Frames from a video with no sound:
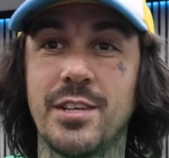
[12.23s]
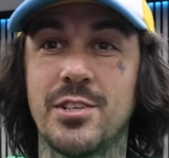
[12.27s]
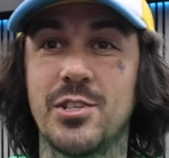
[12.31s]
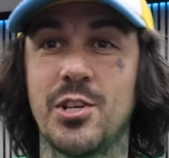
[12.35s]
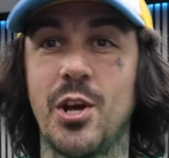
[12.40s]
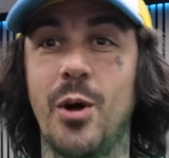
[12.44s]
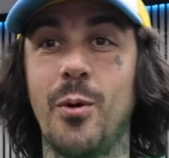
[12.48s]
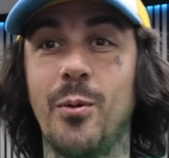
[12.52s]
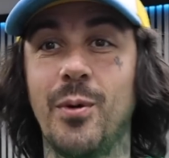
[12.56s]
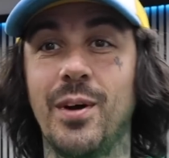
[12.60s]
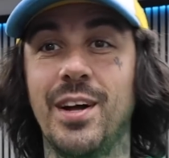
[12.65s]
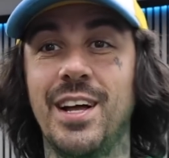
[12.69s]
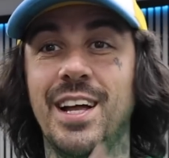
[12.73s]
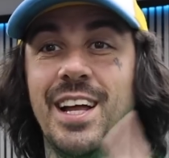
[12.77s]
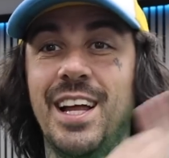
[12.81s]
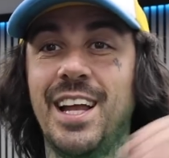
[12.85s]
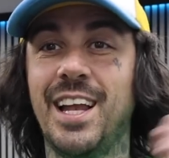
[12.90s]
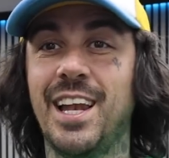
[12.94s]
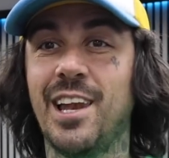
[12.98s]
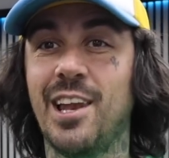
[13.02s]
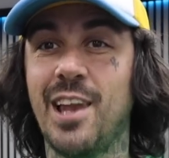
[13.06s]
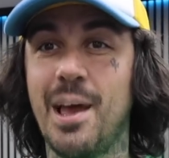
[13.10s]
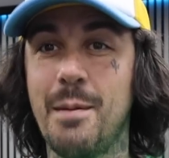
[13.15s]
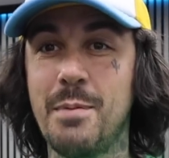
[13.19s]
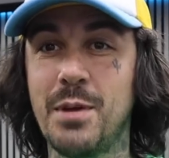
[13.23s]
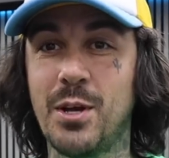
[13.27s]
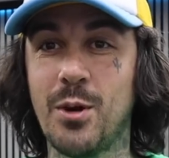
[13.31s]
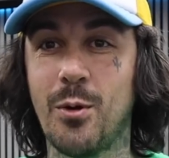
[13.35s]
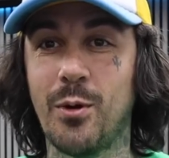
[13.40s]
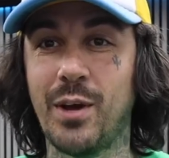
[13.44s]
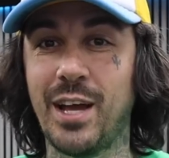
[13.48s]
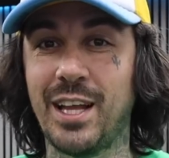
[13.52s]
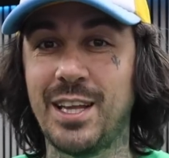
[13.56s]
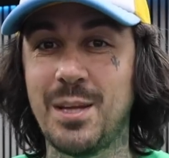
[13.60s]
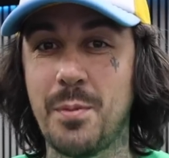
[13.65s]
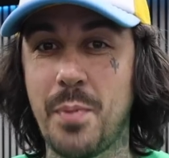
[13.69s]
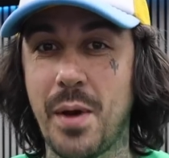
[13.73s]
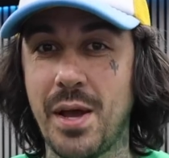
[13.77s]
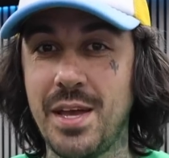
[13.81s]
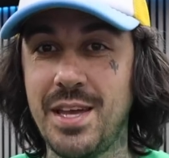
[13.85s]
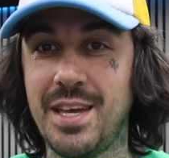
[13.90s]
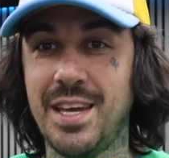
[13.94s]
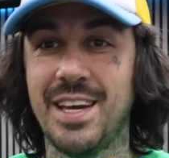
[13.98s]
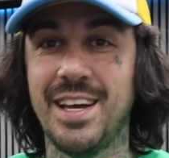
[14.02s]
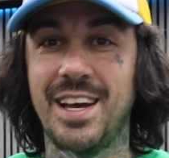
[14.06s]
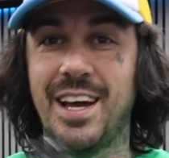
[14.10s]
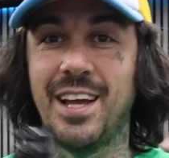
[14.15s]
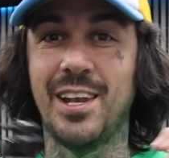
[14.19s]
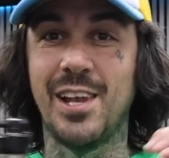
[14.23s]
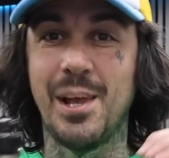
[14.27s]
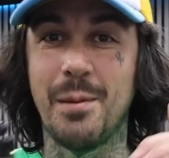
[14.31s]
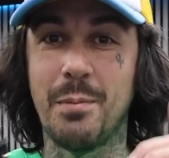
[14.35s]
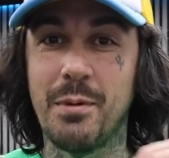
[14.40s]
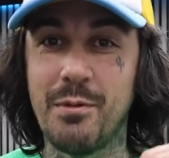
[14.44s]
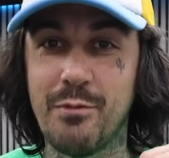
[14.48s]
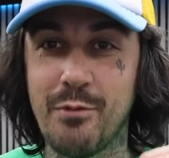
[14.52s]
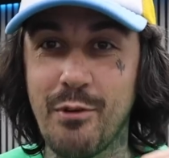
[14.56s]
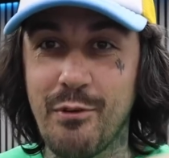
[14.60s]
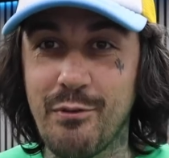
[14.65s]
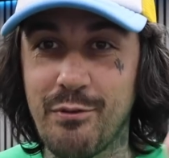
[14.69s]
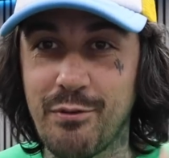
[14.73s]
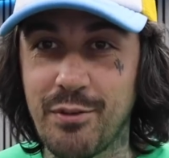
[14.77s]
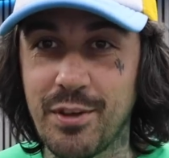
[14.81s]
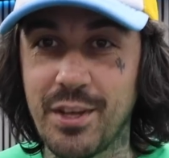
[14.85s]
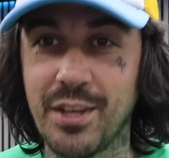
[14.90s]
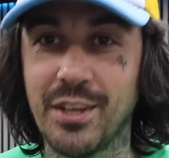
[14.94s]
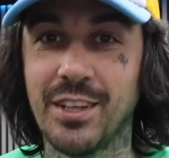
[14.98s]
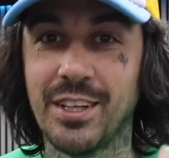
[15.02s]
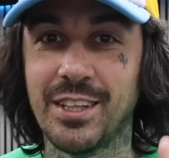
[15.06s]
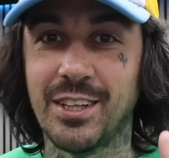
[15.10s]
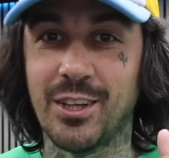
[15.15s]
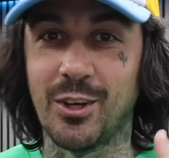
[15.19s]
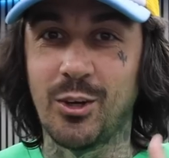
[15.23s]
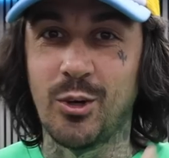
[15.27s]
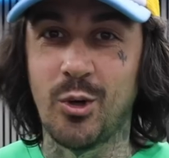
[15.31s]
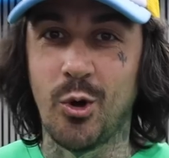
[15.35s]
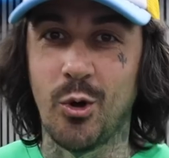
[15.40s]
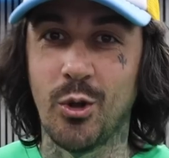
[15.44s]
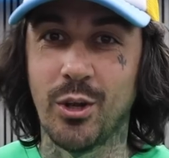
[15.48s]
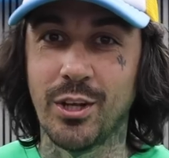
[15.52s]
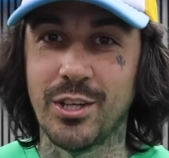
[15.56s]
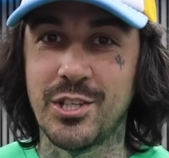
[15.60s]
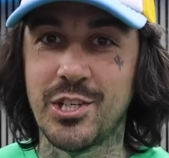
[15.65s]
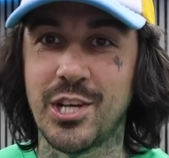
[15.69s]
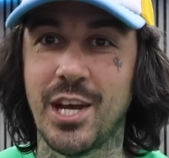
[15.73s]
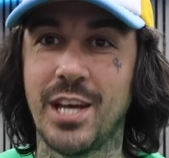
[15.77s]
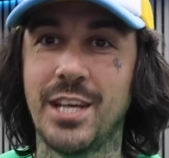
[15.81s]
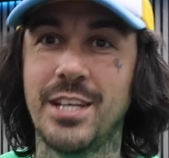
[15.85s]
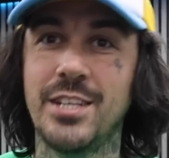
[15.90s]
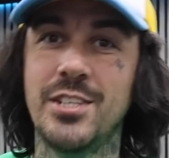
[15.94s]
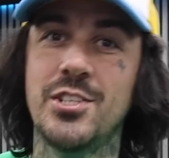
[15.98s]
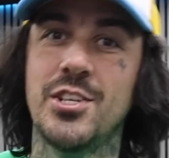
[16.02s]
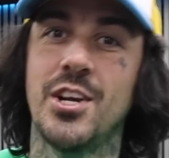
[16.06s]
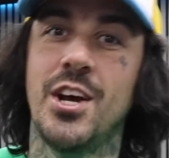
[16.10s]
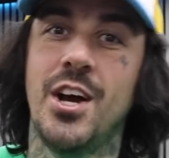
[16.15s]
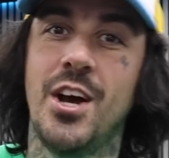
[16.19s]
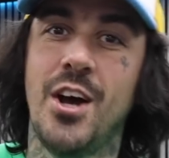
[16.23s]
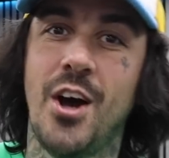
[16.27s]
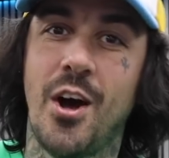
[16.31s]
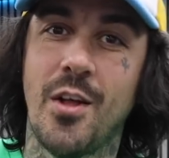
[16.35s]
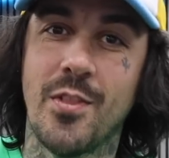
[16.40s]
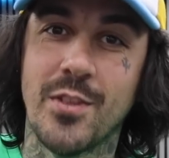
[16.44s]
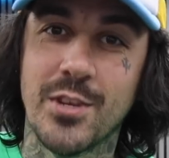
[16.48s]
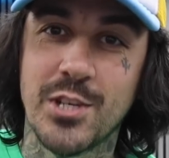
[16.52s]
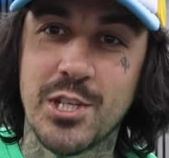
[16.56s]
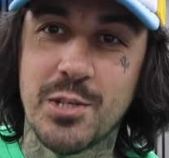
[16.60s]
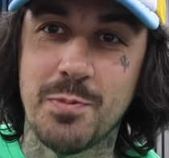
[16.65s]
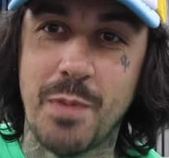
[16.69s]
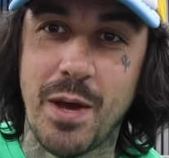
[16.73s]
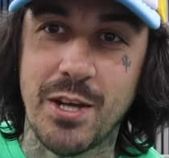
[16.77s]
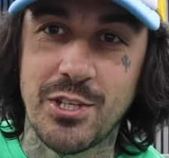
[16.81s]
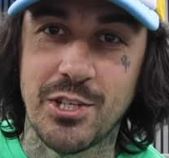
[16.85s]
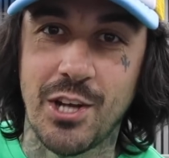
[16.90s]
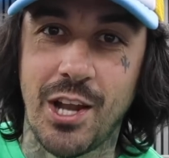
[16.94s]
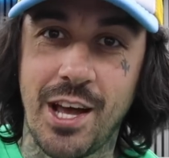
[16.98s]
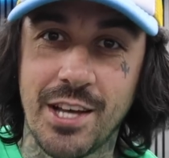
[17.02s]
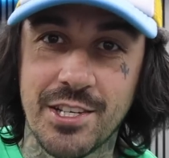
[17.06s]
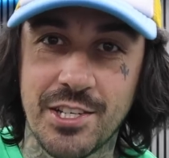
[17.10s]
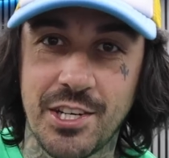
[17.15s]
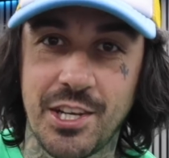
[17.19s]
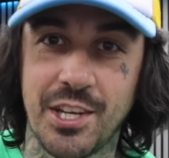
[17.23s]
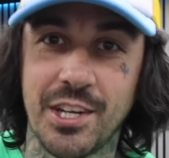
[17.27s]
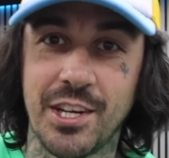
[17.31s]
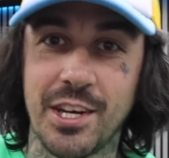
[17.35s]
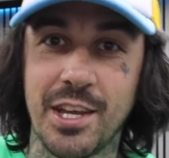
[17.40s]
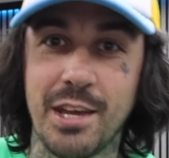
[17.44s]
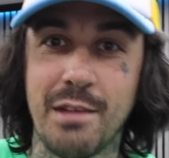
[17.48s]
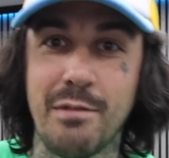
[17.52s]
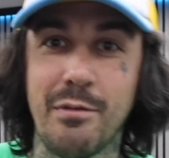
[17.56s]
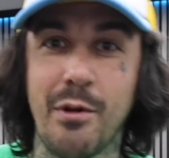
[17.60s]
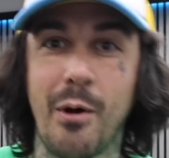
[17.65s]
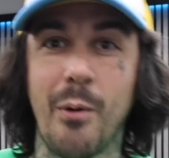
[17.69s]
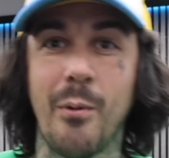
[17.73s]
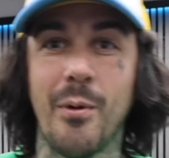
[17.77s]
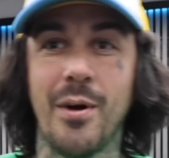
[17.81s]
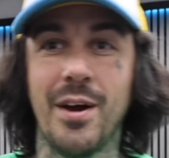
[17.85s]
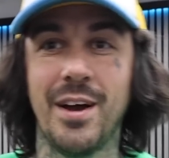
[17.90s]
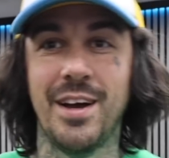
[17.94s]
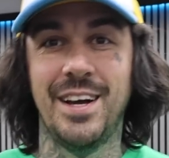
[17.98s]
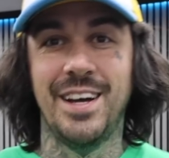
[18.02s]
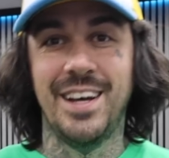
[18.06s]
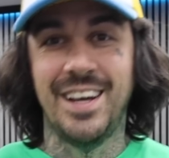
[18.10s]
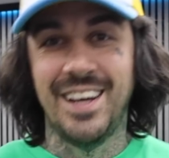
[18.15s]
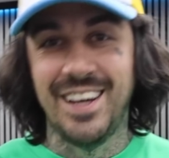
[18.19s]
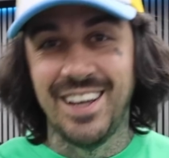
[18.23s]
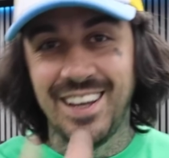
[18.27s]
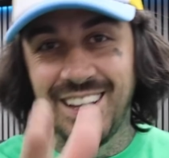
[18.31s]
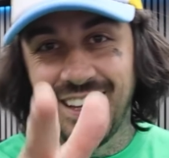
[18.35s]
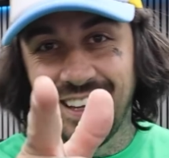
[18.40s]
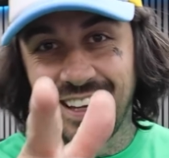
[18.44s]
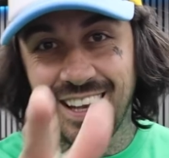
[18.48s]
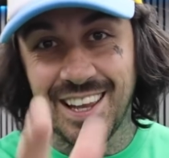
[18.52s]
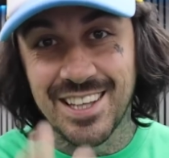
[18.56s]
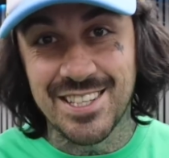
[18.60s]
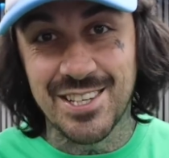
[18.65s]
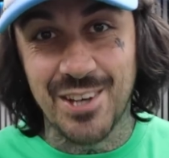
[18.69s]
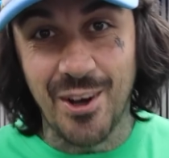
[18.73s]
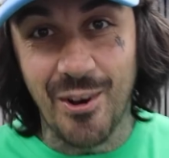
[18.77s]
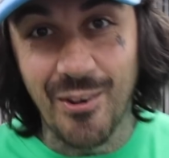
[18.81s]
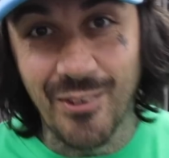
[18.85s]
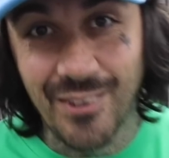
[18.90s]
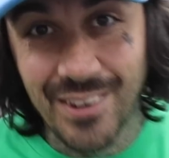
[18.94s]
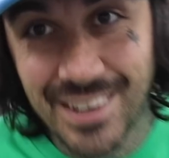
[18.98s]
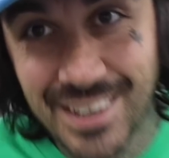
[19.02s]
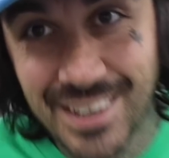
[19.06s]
So, let me go and get the bike and let me reveal the colour change on the Specialized Kenevo. Let's go.